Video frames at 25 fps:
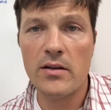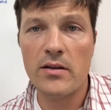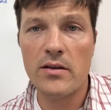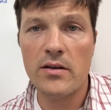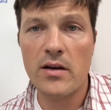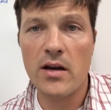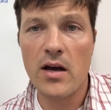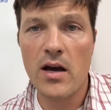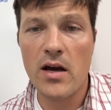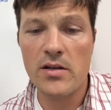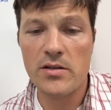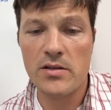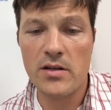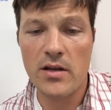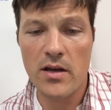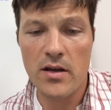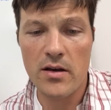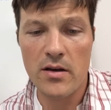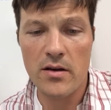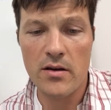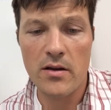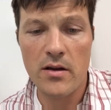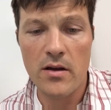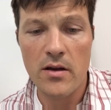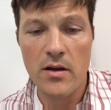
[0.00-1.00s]

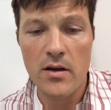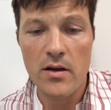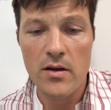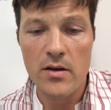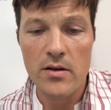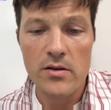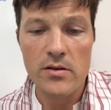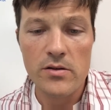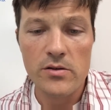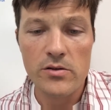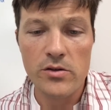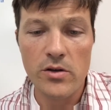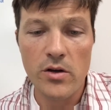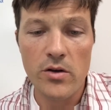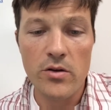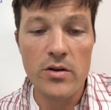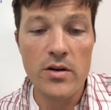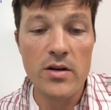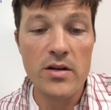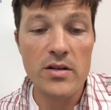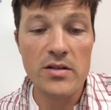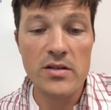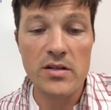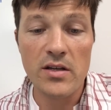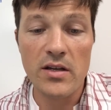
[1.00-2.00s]
nauseated. So you
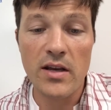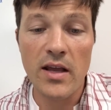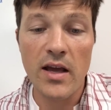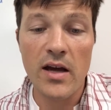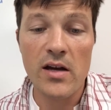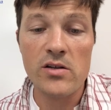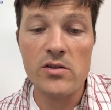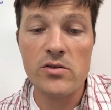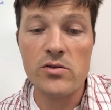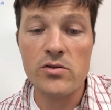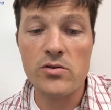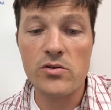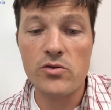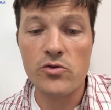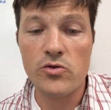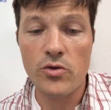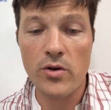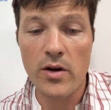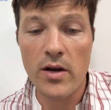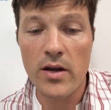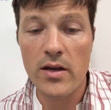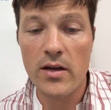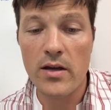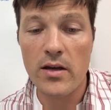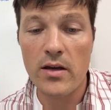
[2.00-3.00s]
need to sit down,
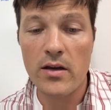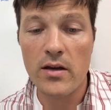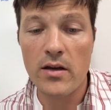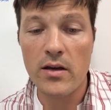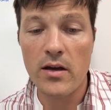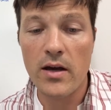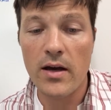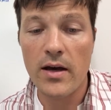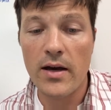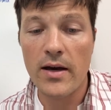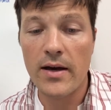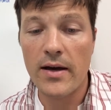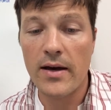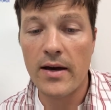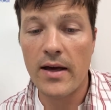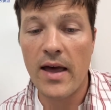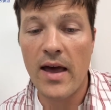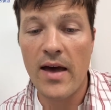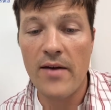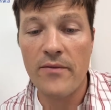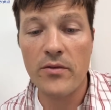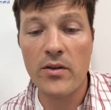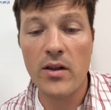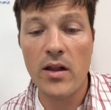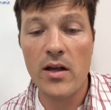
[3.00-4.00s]
drink
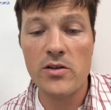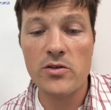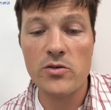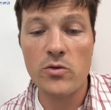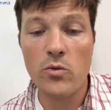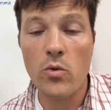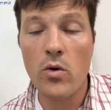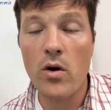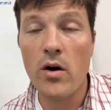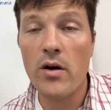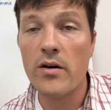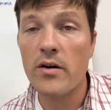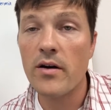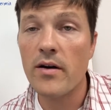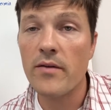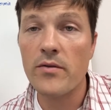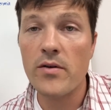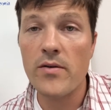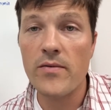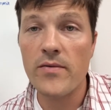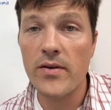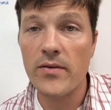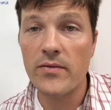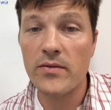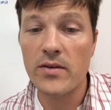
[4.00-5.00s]
half glass of water
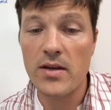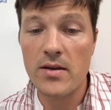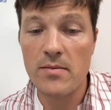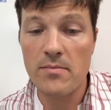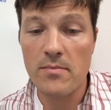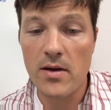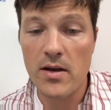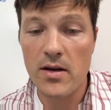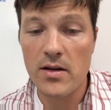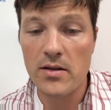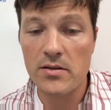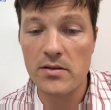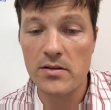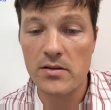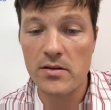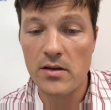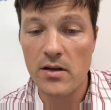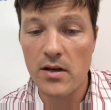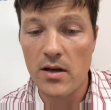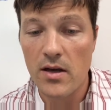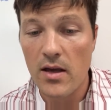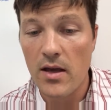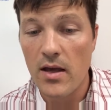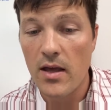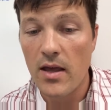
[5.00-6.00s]
every 15 minutes,
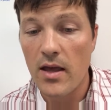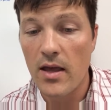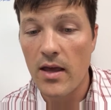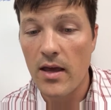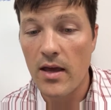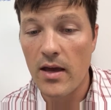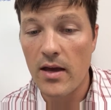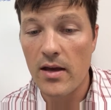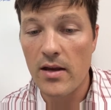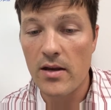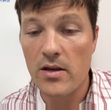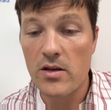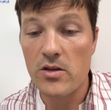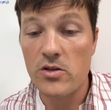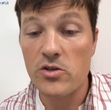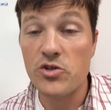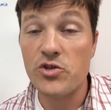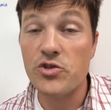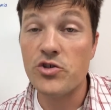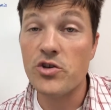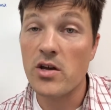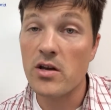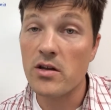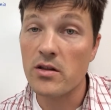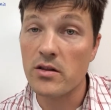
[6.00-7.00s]
and
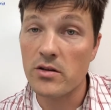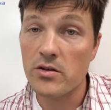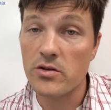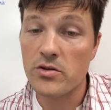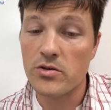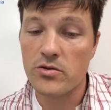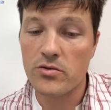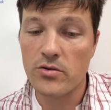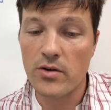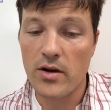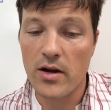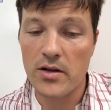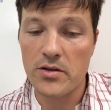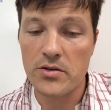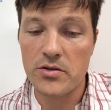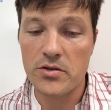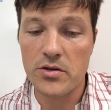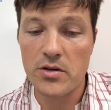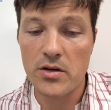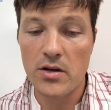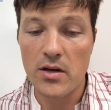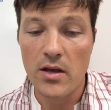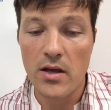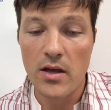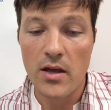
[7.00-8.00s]
gently
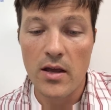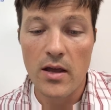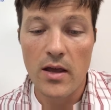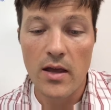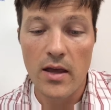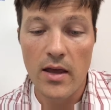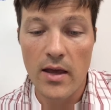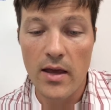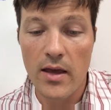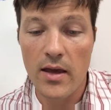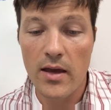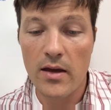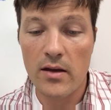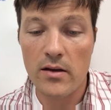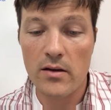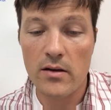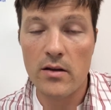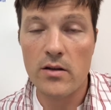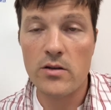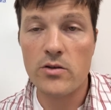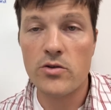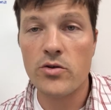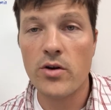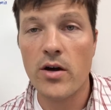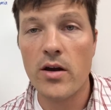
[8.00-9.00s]
stretch and
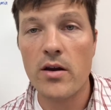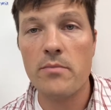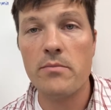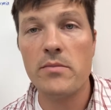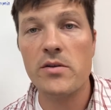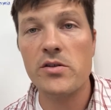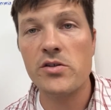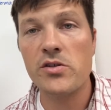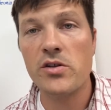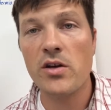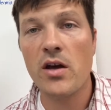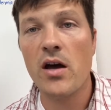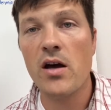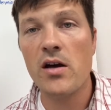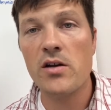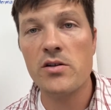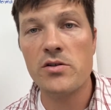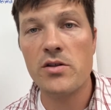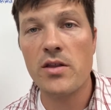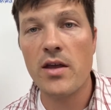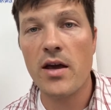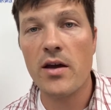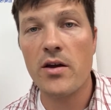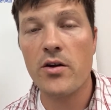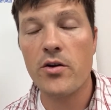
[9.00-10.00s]
try to massage
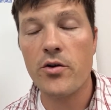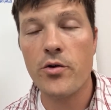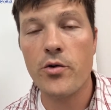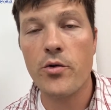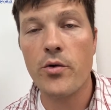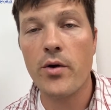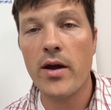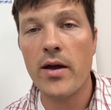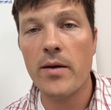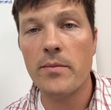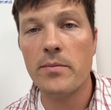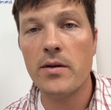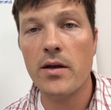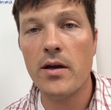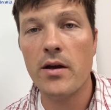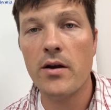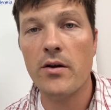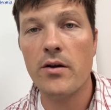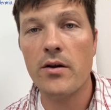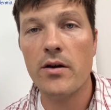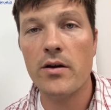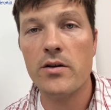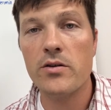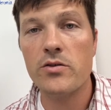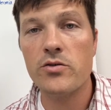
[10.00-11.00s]
that cramped
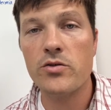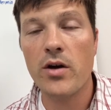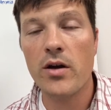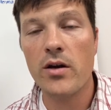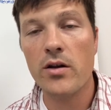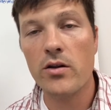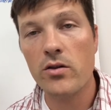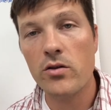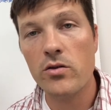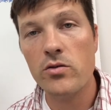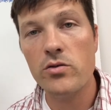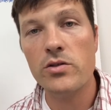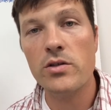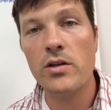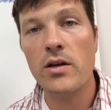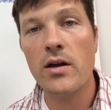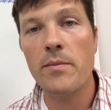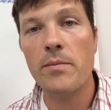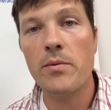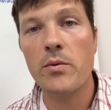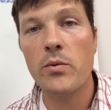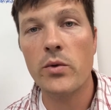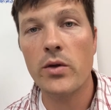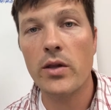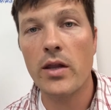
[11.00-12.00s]
area to try to loosen
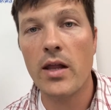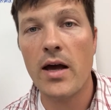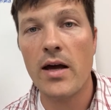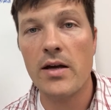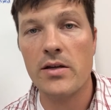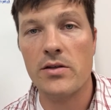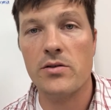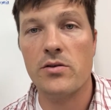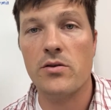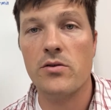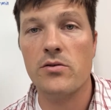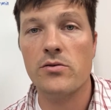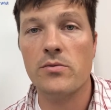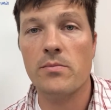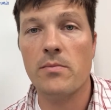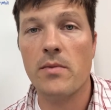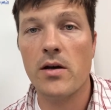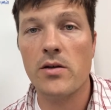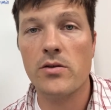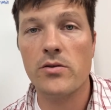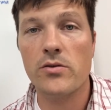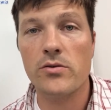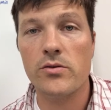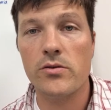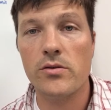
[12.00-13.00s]
up and relax those
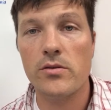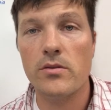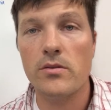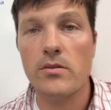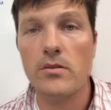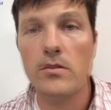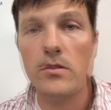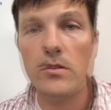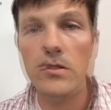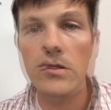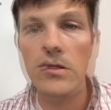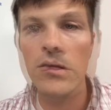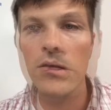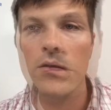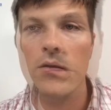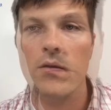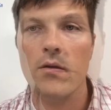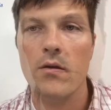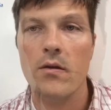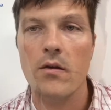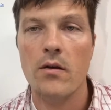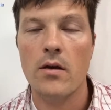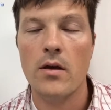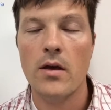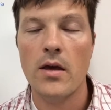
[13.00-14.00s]
muscles.
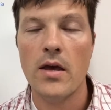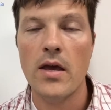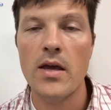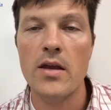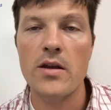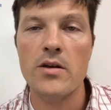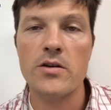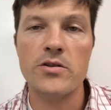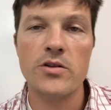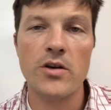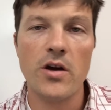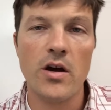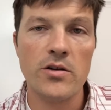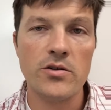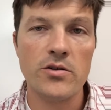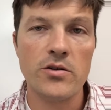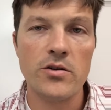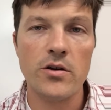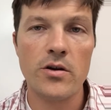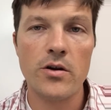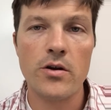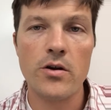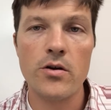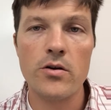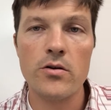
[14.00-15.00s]
Heat exhaustion
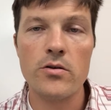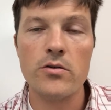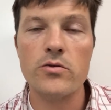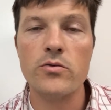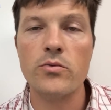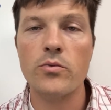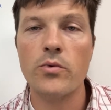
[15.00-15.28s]
occurs